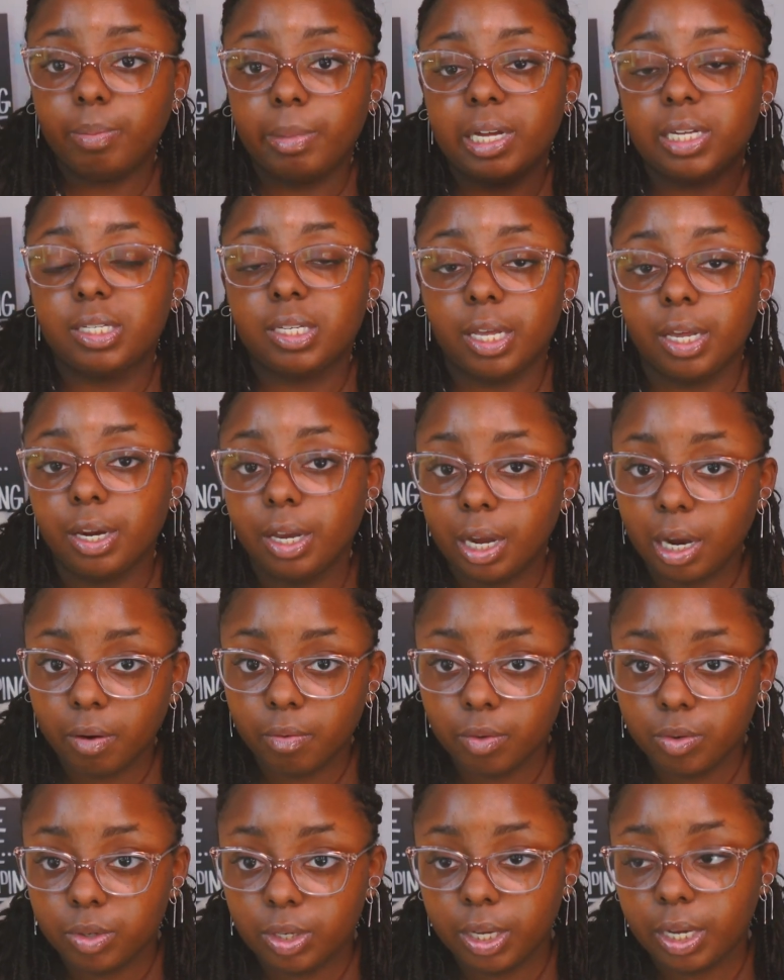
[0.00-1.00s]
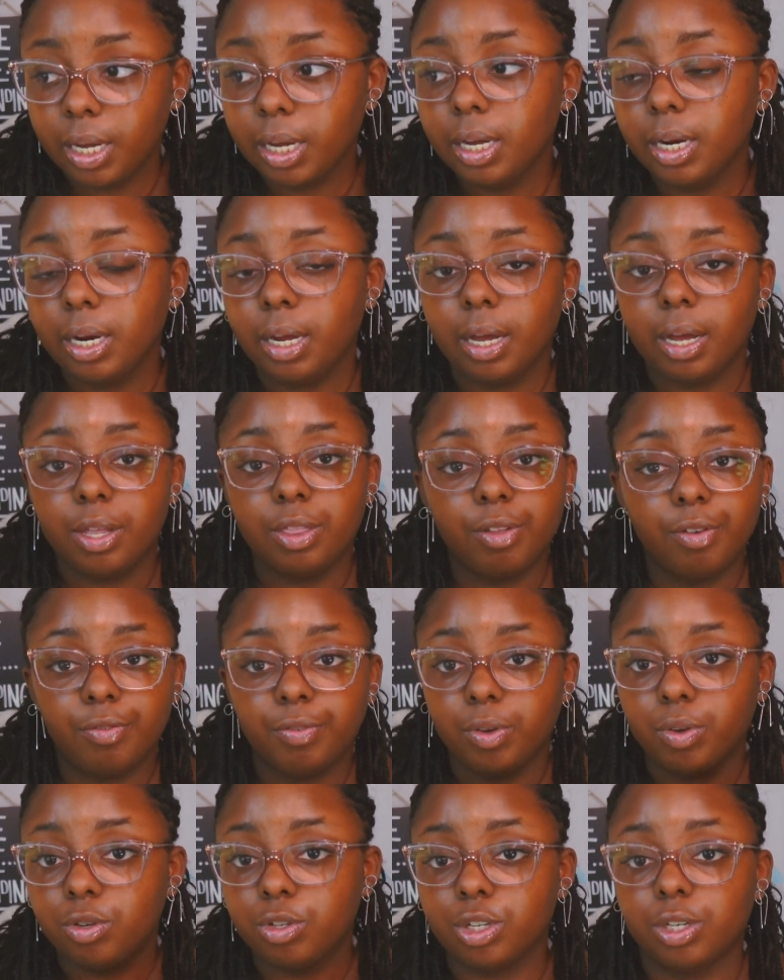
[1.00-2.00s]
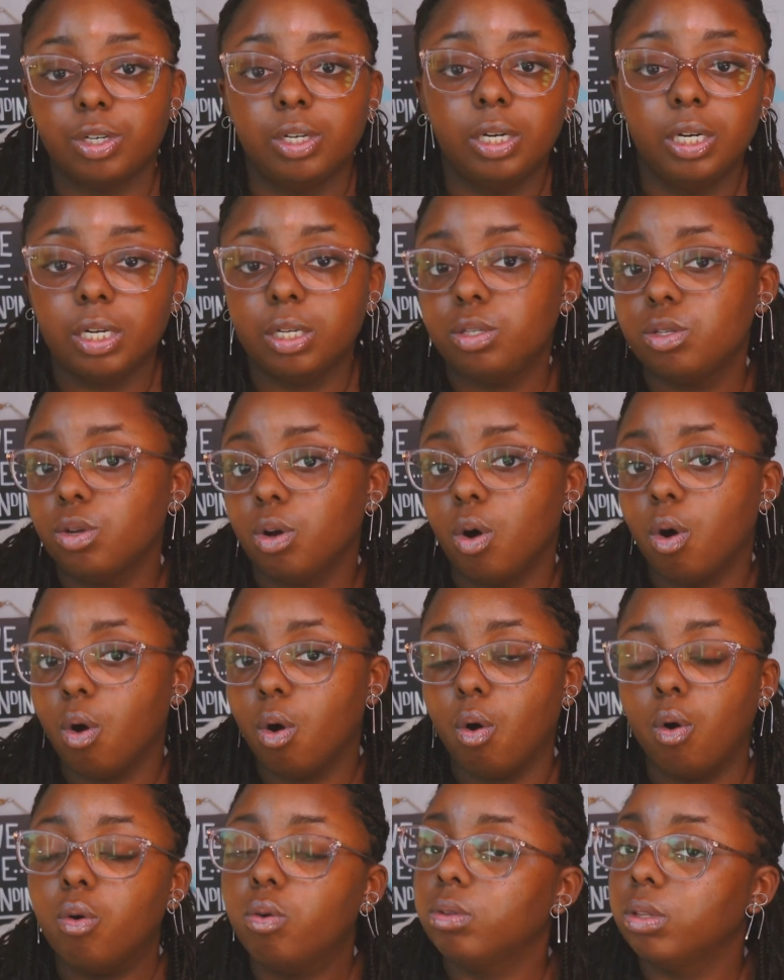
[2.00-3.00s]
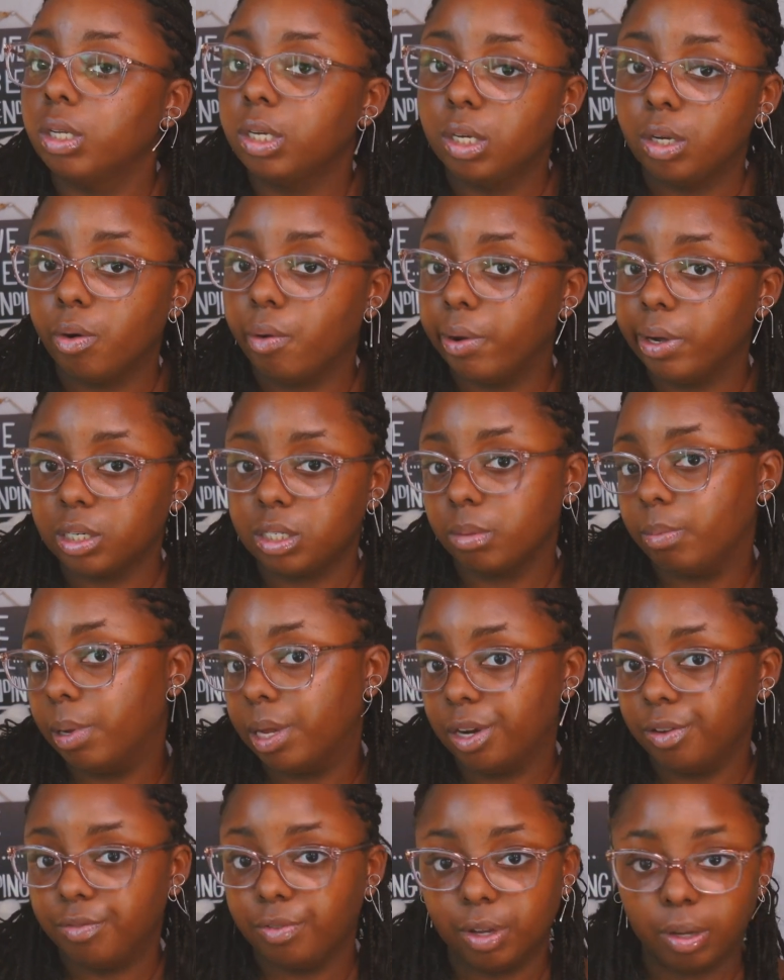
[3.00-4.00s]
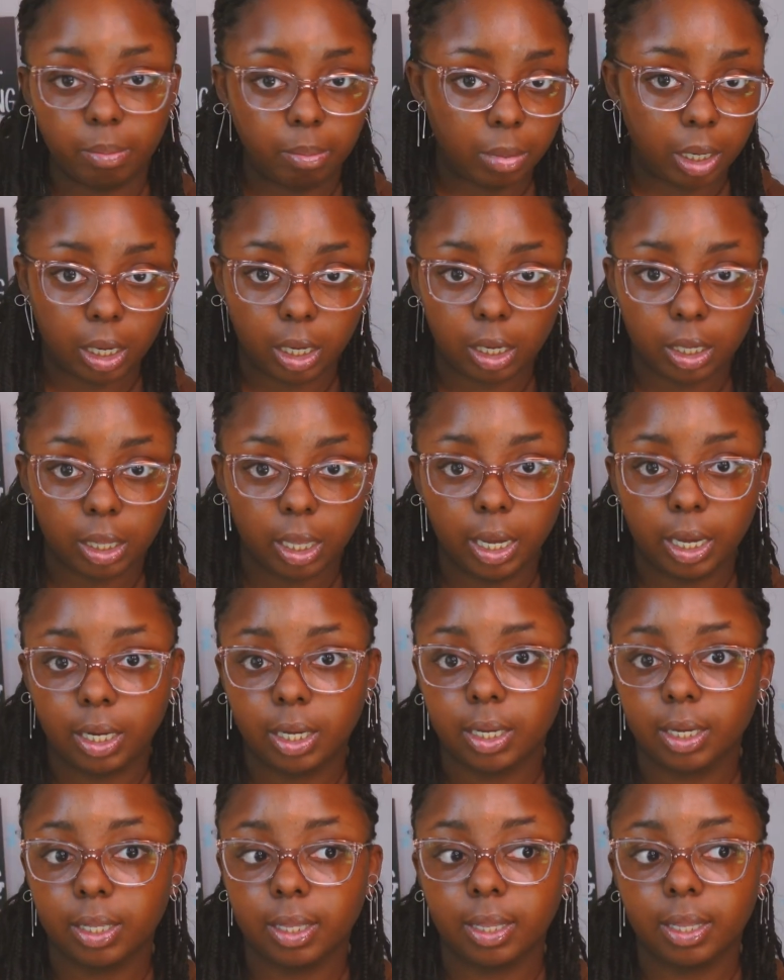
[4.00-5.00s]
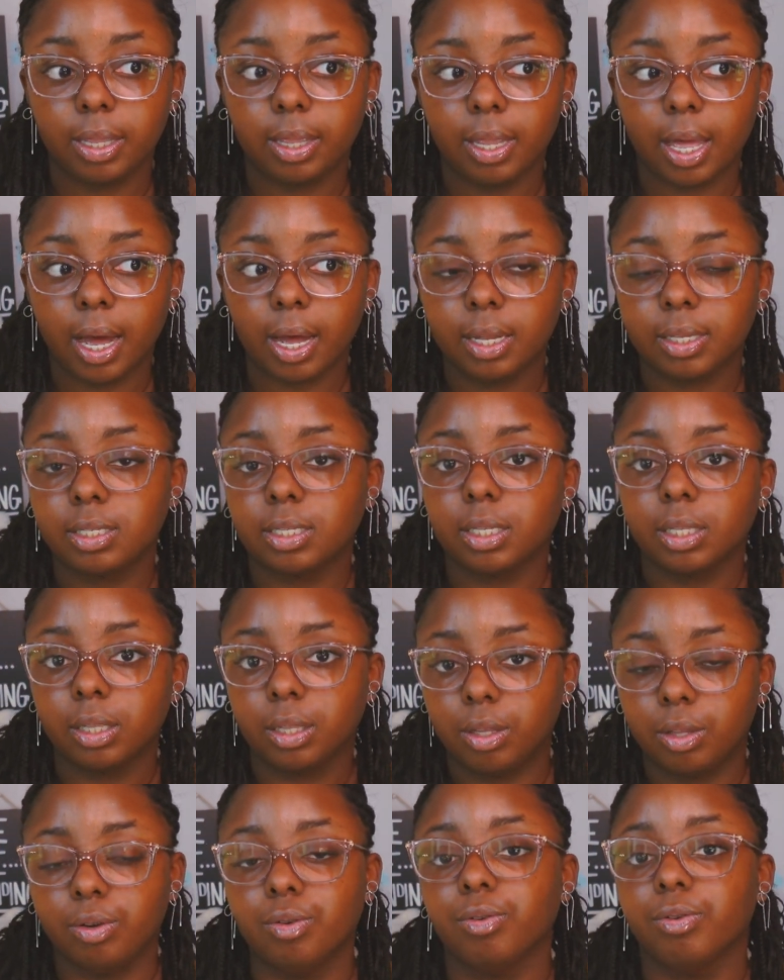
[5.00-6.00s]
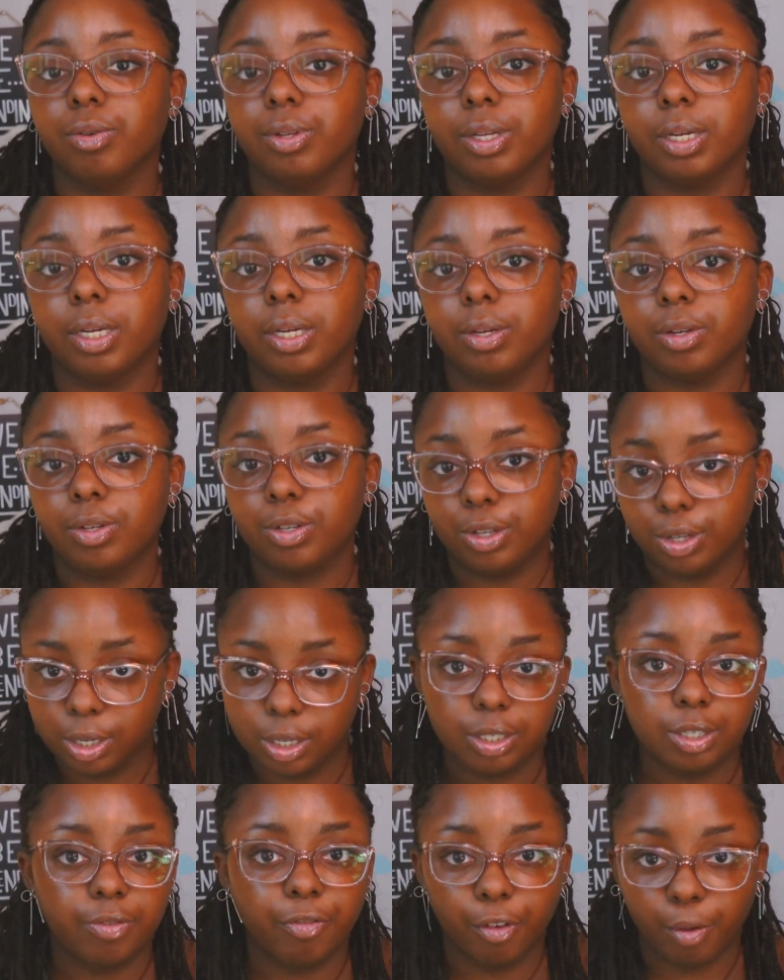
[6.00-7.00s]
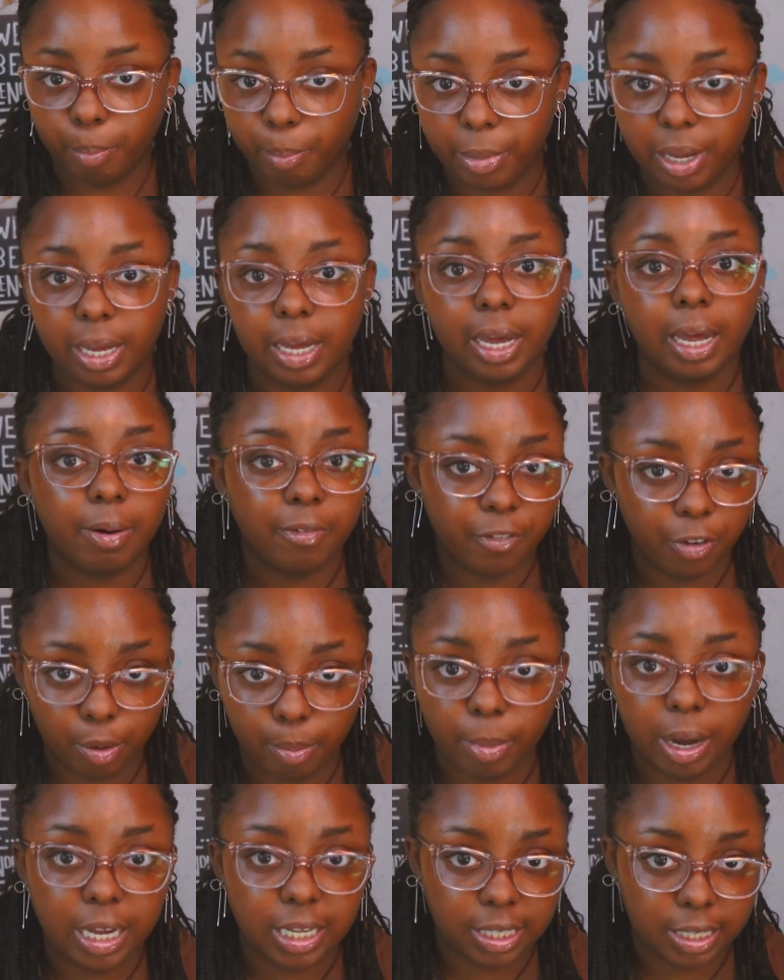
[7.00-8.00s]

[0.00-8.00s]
My skincare routine in the future is only going to benefit me. Like, that's literally just for me and for my